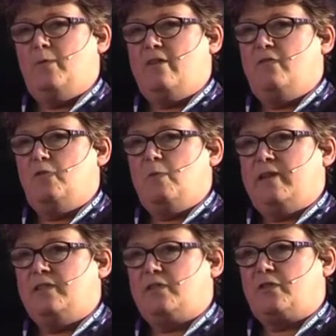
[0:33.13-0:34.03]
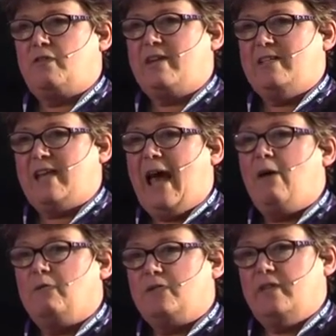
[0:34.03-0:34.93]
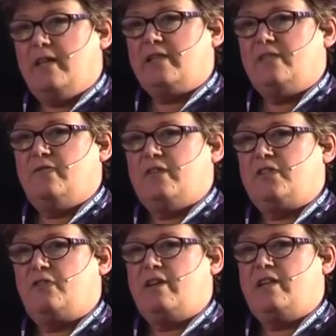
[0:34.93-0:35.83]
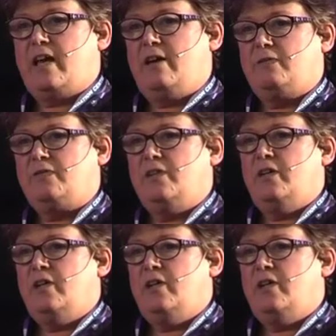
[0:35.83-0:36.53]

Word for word: we have always screened out, negatively screened out,